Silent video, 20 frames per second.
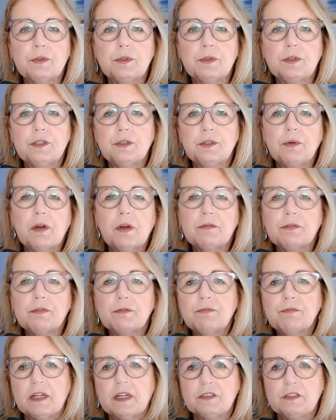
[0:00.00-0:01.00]
you often
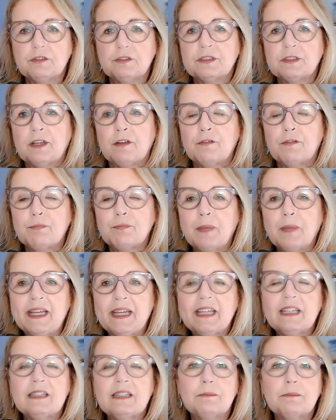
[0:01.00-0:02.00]
find yourself
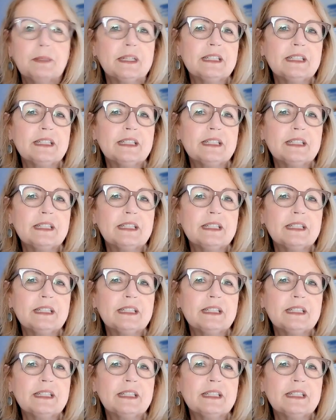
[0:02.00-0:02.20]
making big